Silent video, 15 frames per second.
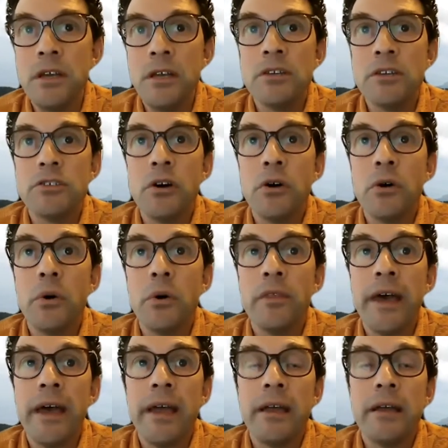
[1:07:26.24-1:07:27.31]
so
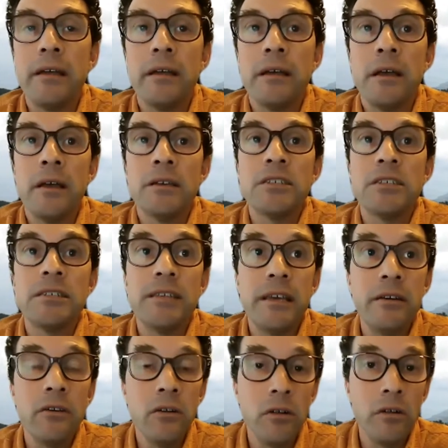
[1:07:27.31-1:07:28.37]
they
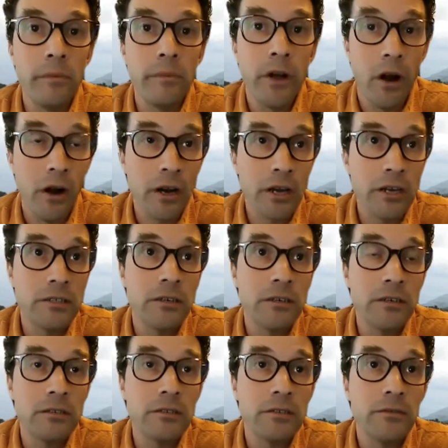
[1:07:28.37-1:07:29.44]
steal
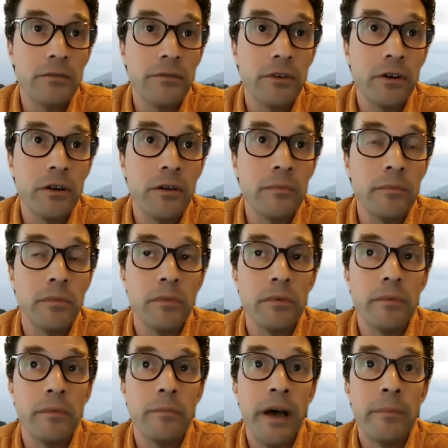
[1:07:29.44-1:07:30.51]
carcasses from
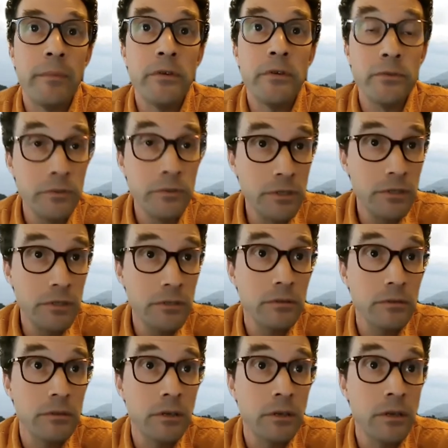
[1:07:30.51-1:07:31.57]
baboons,
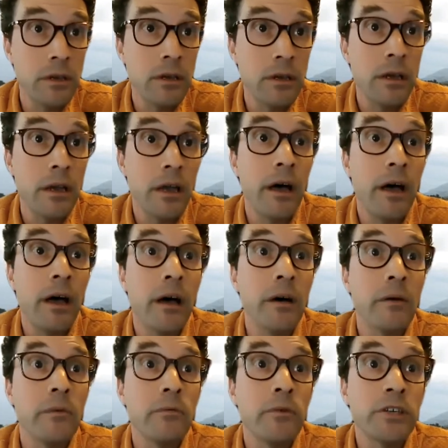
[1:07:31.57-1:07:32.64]

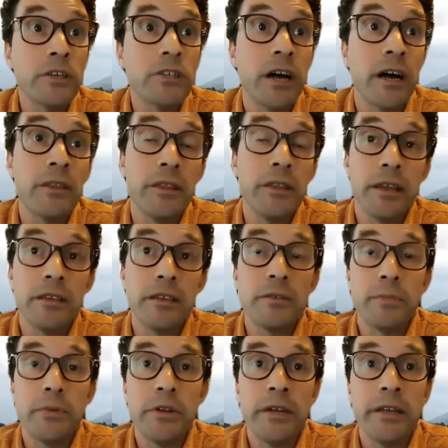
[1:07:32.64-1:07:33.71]
uh, which I think is
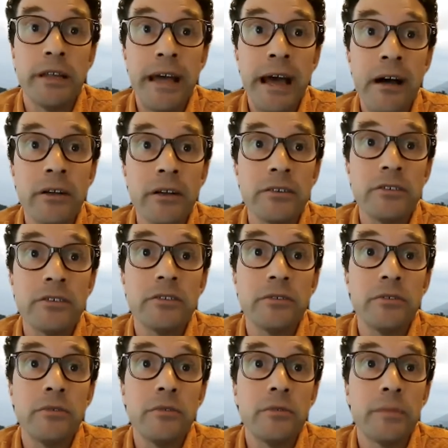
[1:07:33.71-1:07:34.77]
pretty analogous
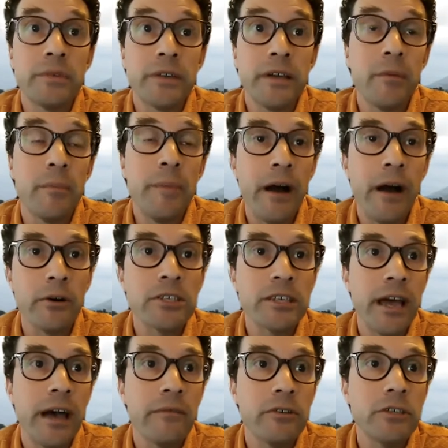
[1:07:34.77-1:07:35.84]
to the kind of power
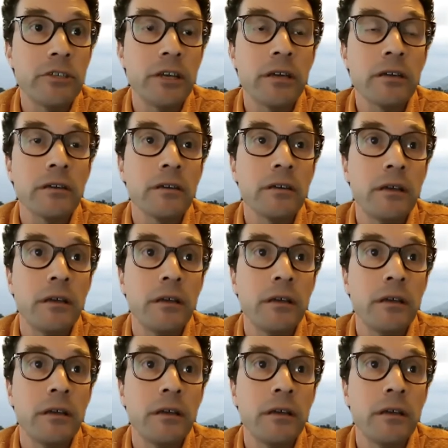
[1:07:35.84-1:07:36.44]
scavenging